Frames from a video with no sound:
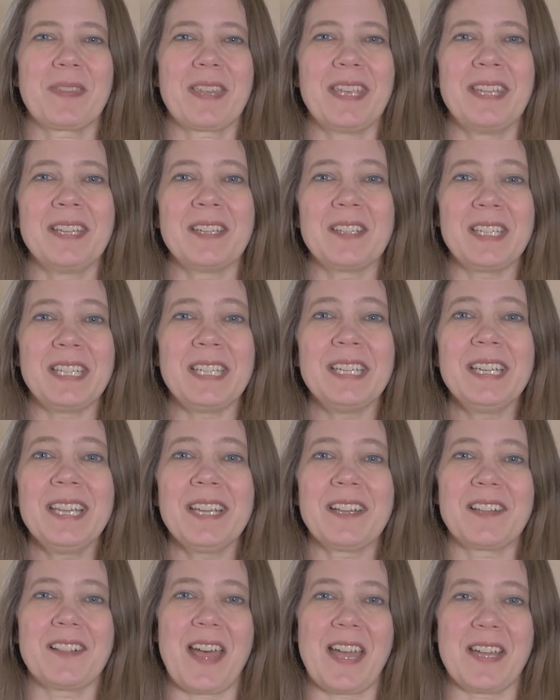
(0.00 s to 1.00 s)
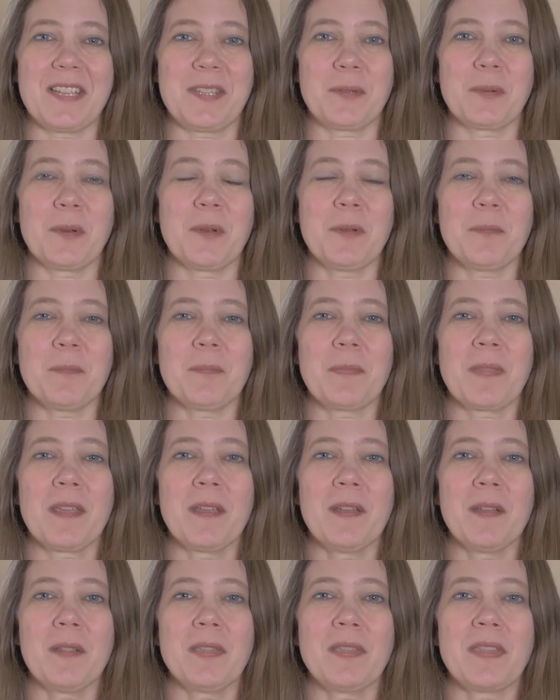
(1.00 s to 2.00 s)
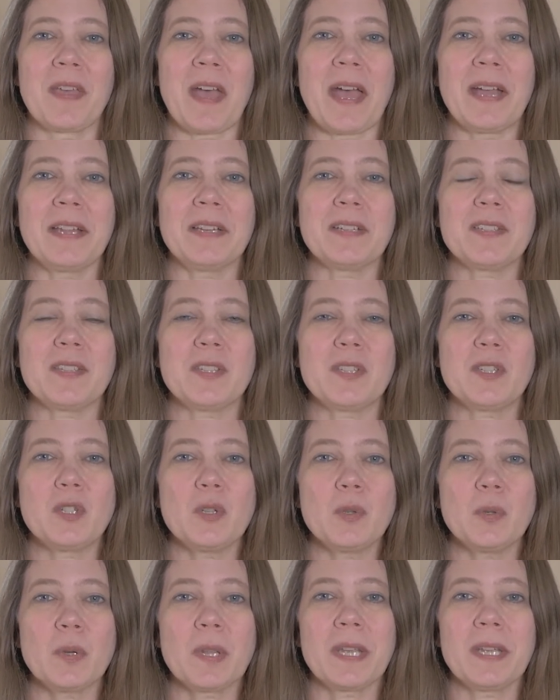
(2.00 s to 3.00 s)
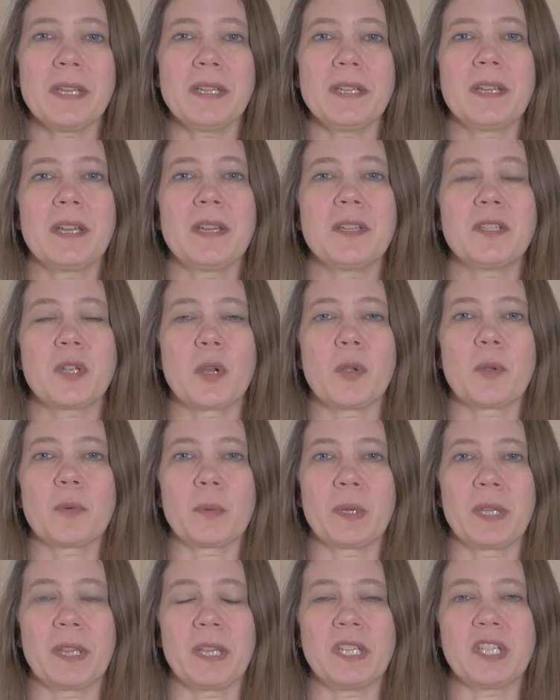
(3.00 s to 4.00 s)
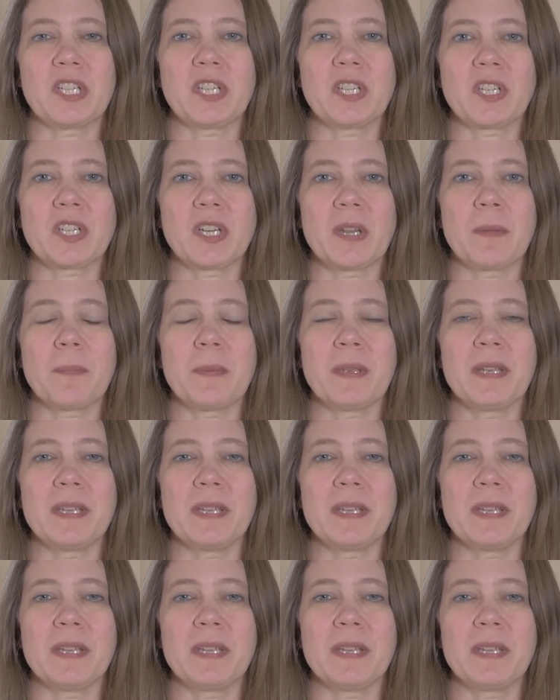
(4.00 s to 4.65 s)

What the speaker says: in any classroom, that student-adult relationship